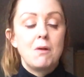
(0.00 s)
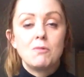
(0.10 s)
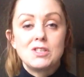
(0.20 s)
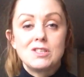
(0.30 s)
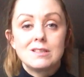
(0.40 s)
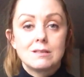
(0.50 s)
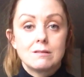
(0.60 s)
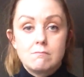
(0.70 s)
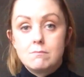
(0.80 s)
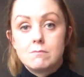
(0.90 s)
which
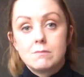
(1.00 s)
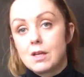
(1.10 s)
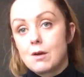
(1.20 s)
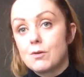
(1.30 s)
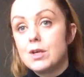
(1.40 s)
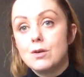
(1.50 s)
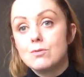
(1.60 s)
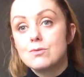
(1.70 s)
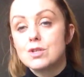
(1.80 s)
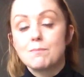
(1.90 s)
is, you know,
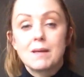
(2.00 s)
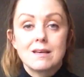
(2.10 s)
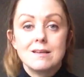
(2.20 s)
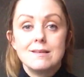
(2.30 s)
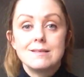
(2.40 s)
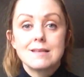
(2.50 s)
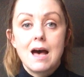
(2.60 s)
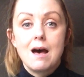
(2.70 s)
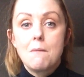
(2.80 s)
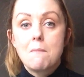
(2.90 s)
huge because
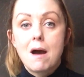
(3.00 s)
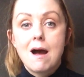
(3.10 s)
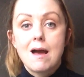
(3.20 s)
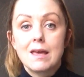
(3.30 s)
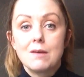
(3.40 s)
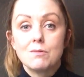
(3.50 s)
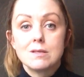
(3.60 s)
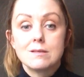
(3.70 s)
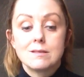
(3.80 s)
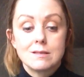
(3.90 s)
I
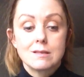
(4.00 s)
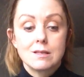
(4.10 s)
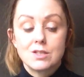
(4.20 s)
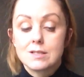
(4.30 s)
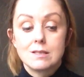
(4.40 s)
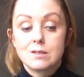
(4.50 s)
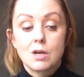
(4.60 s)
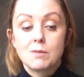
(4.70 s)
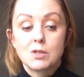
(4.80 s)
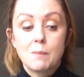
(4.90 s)
was just in
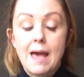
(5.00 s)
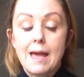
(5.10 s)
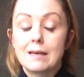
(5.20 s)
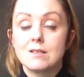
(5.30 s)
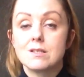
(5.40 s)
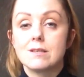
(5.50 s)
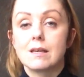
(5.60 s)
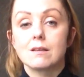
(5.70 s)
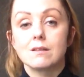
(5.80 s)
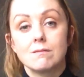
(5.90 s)
so much pain. I used to
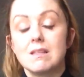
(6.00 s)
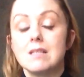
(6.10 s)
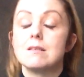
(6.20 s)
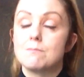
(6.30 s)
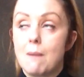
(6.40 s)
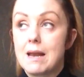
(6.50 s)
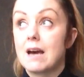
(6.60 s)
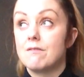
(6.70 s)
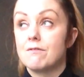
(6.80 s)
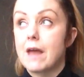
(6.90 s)
think, this is my
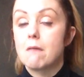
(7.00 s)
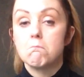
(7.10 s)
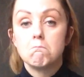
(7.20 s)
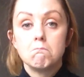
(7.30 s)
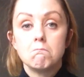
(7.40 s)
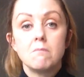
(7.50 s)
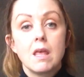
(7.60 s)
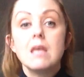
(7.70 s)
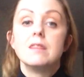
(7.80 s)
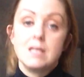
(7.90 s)
life now.
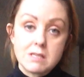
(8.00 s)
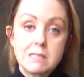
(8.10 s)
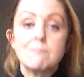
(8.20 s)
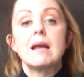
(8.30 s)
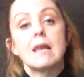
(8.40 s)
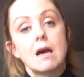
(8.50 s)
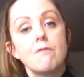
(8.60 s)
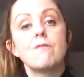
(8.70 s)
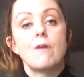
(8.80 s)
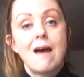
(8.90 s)
This is my life
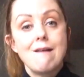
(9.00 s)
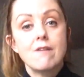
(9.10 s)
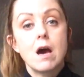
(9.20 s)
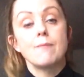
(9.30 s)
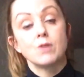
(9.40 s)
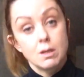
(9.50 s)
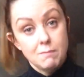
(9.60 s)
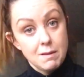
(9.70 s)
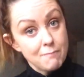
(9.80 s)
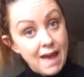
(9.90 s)
forever. I'm going to
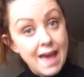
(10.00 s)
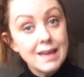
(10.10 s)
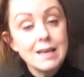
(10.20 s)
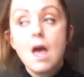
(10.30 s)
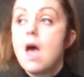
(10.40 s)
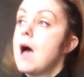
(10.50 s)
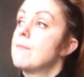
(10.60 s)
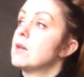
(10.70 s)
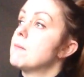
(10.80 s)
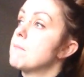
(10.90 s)
be in pain. I'm
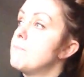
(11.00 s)
going to be a